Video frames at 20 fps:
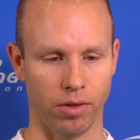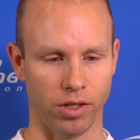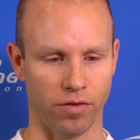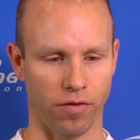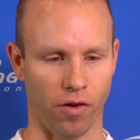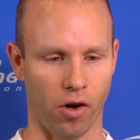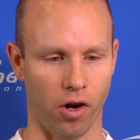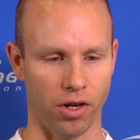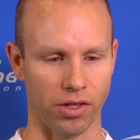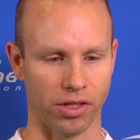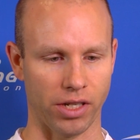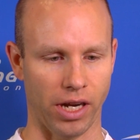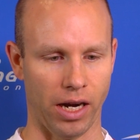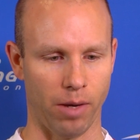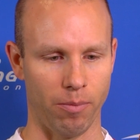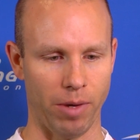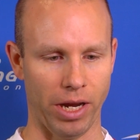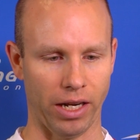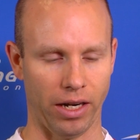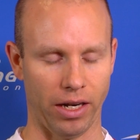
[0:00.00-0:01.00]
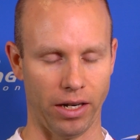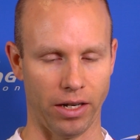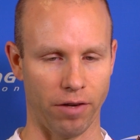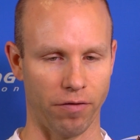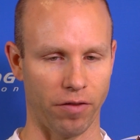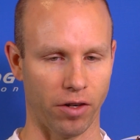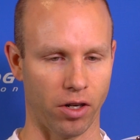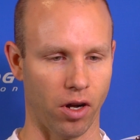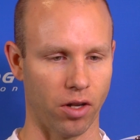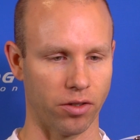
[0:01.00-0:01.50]
as far as kind of making it
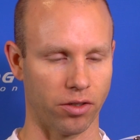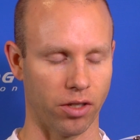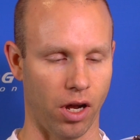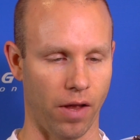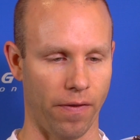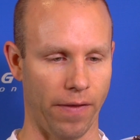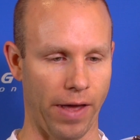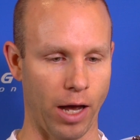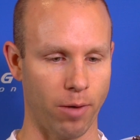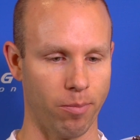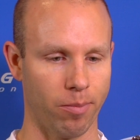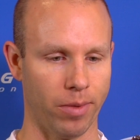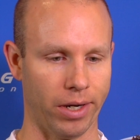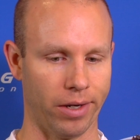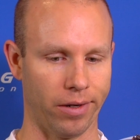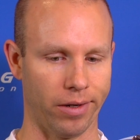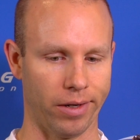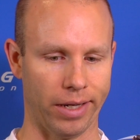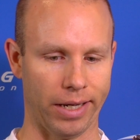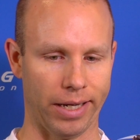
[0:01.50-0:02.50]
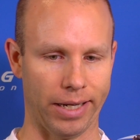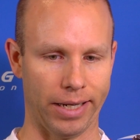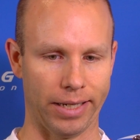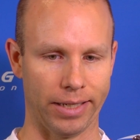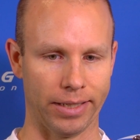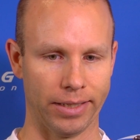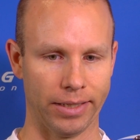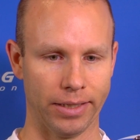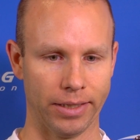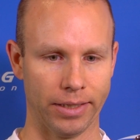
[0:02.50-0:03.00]
difficult on them, and
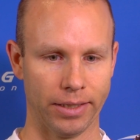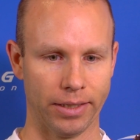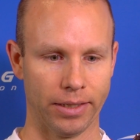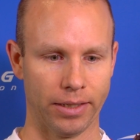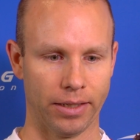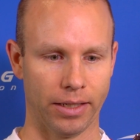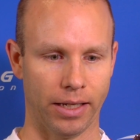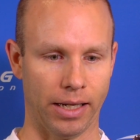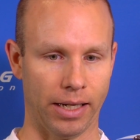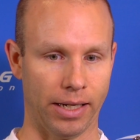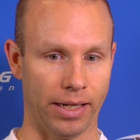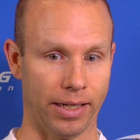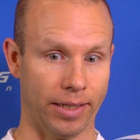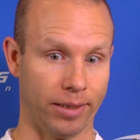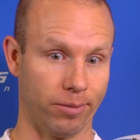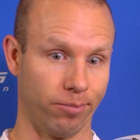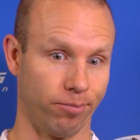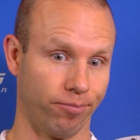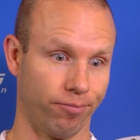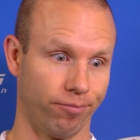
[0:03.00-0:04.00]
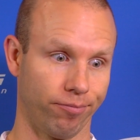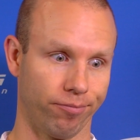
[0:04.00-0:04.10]
uh, um,